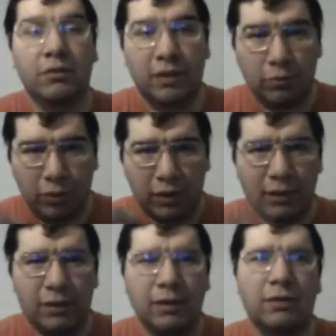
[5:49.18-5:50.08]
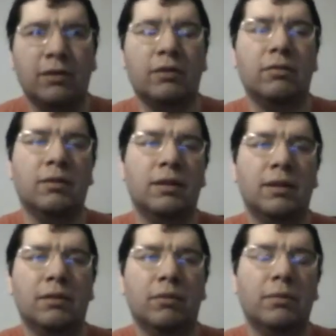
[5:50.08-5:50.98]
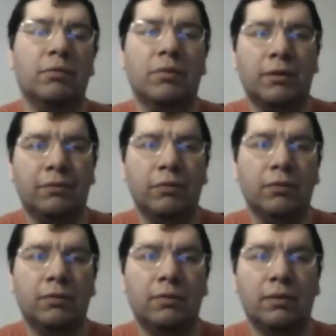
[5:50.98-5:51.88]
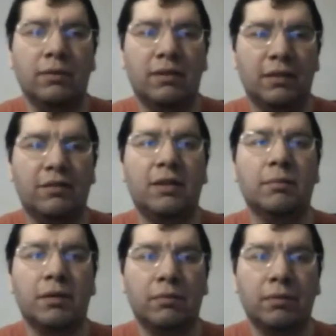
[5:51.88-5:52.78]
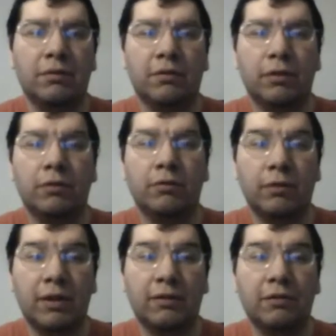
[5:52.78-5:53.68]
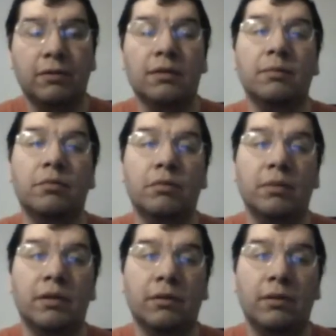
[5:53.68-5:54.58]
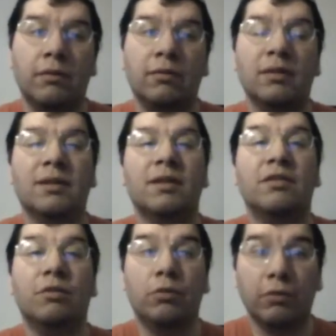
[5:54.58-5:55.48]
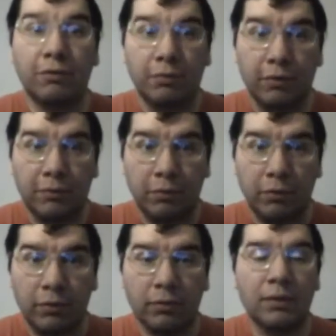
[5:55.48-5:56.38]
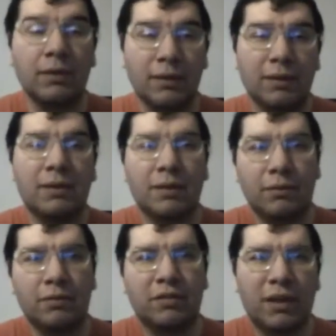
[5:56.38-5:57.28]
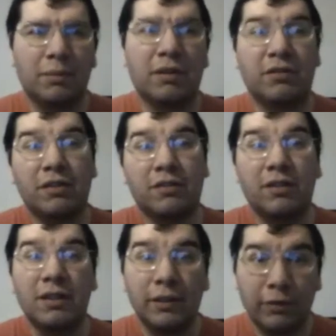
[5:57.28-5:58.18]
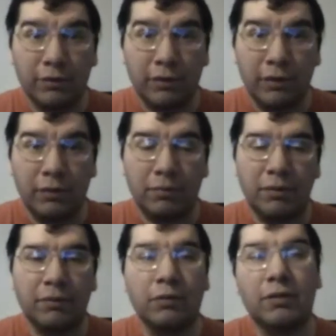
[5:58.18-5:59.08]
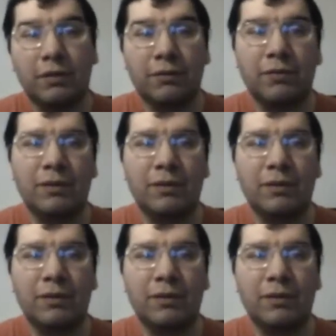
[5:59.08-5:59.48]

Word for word: Which, ironically, though, Robert Redford did team up with Scarlett Johansson in a movie called The Horse Whisperer*, which came out 16 years ago before this.